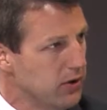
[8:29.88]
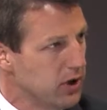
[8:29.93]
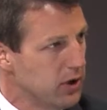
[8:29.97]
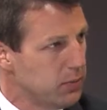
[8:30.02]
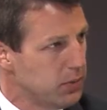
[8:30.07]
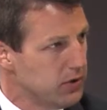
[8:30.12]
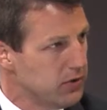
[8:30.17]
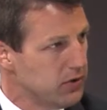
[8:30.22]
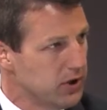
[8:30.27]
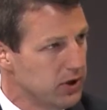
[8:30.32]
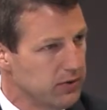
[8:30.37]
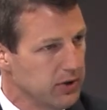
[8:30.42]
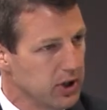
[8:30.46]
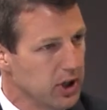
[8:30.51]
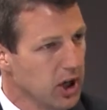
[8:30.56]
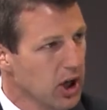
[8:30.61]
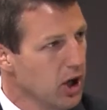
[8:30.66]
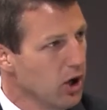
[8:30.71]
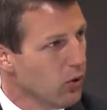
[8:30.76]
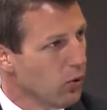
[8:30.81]
in the Pacific.
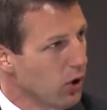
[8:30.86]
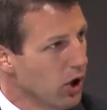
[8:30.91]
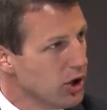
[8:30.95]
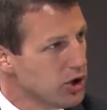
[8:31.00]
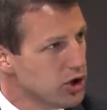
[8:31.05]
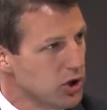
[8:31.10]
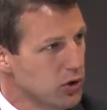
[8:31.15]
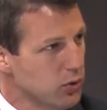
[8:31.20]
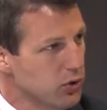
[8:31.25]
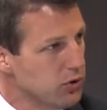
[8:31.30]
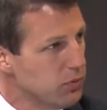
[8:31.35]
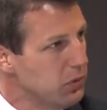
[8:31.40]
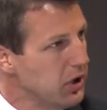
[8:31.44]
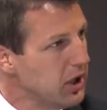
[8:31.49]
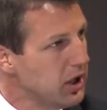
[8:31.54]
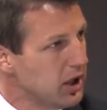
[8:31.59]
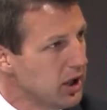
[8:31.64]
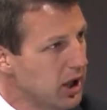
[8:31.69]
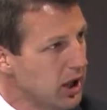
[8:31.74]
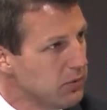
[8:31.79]
Russia was
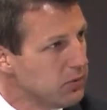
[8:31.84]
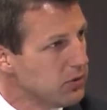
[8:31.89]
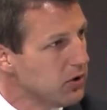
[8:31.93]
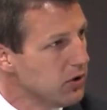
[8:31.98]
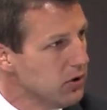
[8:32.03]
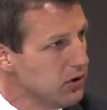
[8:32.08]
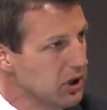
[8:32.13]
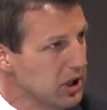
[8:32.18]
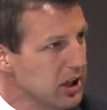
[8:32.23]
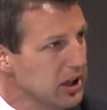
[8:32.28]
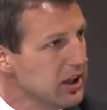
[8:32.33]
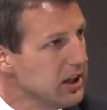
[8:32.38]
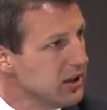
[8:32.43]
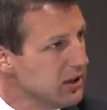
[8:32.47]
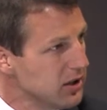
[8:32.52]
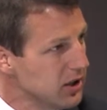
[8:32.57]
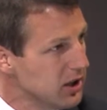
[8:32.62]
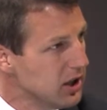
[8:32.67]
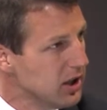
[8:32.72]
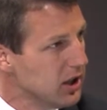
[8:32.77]
being an absolute
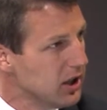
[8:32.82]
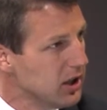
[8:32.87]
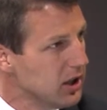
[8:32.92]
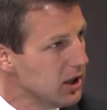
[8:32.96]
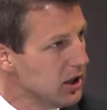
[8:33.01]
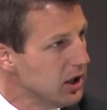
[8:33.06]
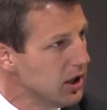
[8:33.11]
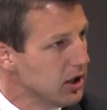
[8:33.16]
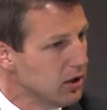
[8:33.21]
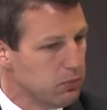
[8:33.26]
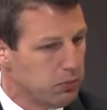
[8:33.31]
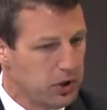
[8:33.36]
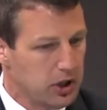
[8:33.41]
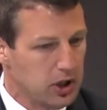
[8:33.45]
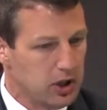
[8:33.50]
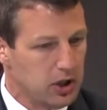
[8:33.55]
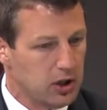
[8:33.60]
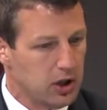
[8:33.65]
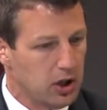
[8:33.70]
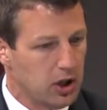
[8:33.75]
idiot and and
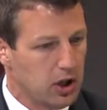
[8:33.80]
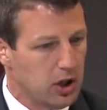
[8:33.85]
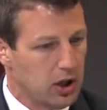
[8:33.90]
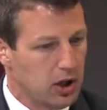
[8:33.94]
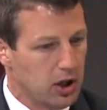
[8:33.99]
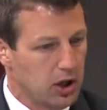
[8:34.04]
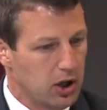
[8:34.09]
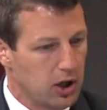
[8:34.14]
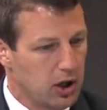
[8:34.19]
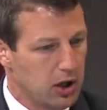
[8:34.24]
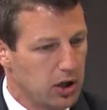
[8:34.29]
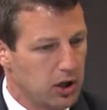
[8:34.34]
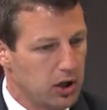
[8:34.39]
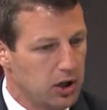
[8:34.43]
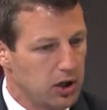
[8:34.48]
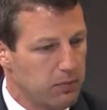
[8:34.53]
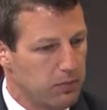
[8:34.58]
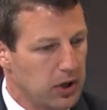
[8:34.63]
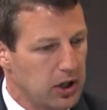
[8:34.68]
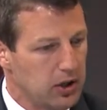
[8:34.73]
being uh, uh
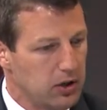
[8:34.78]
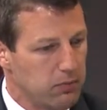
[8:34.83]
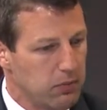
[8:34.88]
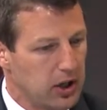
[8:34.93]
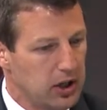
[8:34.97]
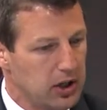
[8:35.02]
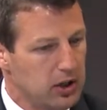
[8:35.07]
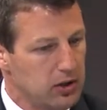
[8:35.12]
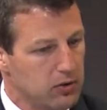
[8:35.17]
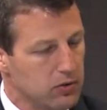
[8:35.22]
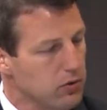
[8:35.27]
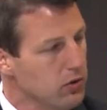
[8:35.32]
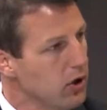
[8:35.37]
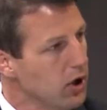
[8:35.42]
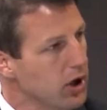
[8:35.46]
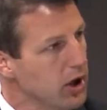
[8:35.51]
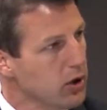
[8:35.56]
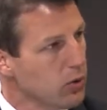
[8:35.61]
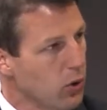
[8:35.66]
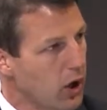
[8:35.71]
make, making
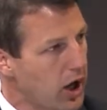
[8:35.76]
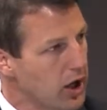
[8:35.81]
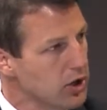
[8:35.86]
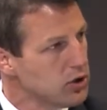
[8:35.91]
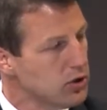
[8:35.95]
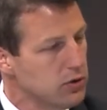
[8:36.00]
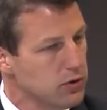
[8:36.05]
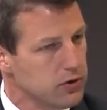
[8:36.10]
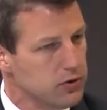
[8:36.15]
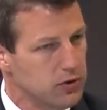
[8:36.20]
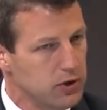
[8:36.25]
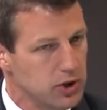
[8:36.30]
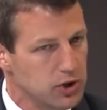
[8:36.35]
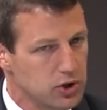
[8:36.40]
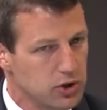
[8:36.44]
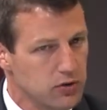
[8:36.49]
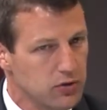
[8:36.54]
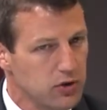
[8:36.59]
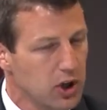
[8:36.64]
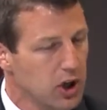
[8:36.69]
irrational
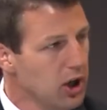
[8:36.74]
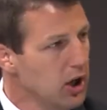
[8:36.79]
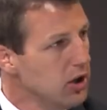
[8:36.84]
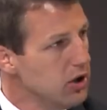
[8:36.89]
decisions.